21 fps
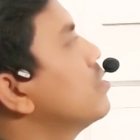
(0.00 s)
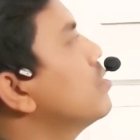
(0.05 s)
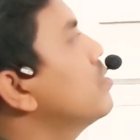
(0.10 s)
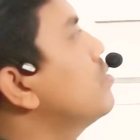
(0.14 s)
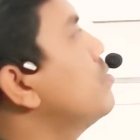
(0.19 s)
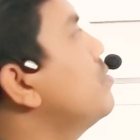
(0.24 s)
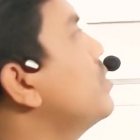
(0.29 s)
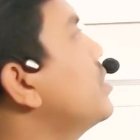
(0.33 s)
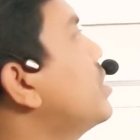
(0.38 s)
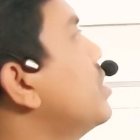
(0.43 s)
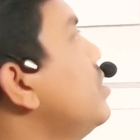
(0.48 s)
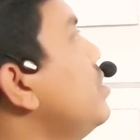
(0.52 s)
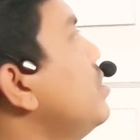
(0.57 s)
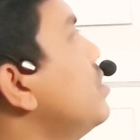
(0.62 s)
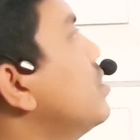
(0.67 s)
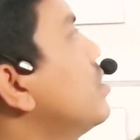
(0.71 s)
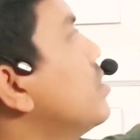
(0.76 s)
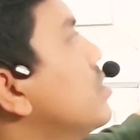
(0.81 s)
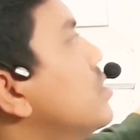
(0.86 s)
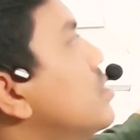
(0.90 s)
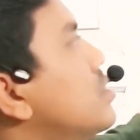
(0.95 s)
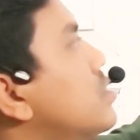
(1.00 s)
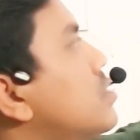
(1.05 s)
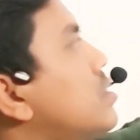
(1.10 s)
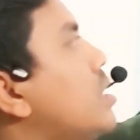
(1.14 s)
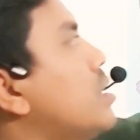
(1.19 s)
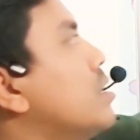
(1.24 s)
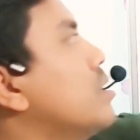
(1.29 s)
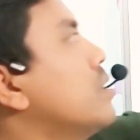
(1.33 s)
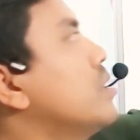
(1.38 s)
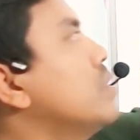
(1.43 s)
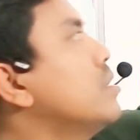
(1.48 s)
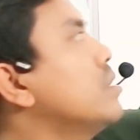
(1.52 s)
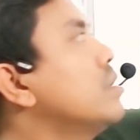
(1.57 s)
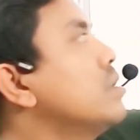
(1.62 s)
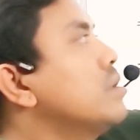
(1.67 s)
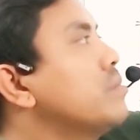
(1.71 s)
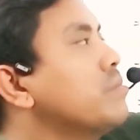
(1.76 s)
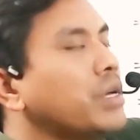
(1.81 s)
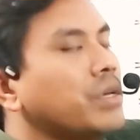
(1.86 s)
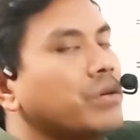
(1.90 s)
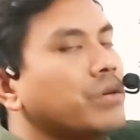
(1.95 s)
we can start
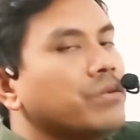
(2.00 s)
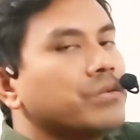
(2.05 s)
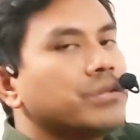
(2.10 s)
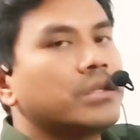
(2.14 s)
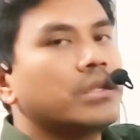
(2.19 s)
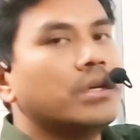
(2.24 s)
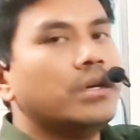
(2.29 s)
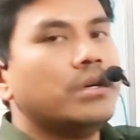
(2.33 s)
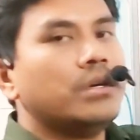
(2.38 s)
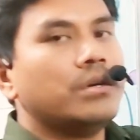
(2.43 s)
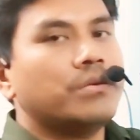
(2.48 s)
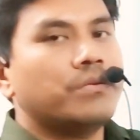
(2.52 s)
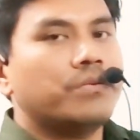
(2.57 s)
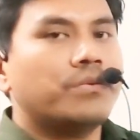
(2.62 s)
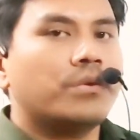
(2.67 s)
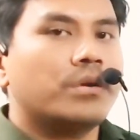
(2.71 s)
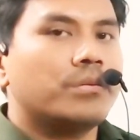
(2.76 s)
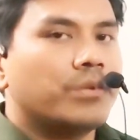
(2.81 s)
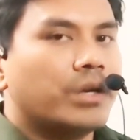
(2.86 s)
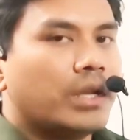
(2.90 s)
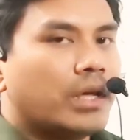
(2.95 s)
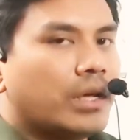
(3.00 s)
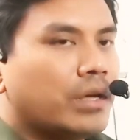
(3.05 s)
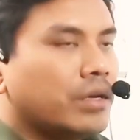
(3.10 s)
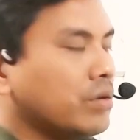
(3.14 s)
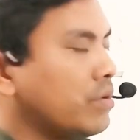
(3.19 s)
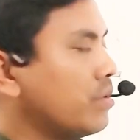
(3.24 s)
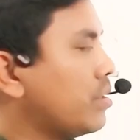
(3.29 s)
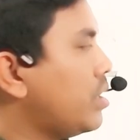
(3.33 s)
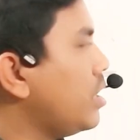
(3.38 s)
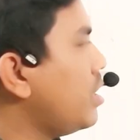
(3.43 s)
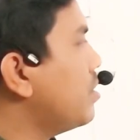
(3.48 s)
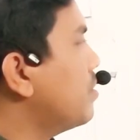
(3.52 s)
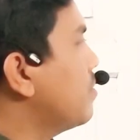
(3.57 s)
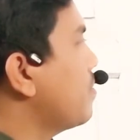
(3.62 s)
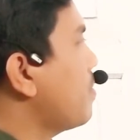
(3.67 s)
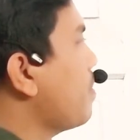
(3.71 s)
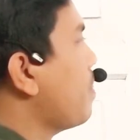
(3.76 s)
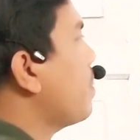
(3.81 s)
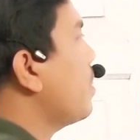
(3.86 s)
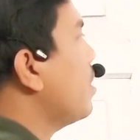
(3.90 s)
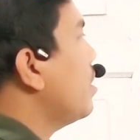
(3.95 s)
by using the formula. Okay?
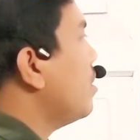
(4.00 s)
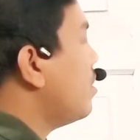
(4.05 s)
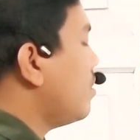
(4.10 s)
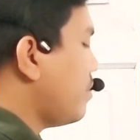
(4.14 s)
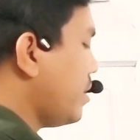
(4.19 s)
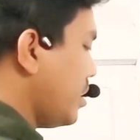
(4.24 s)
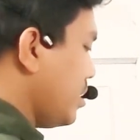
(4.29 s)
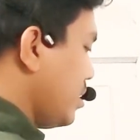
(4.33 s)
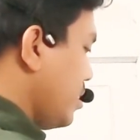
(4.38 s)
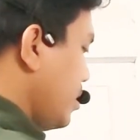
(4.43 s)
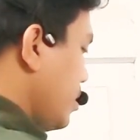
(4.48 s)
Alright.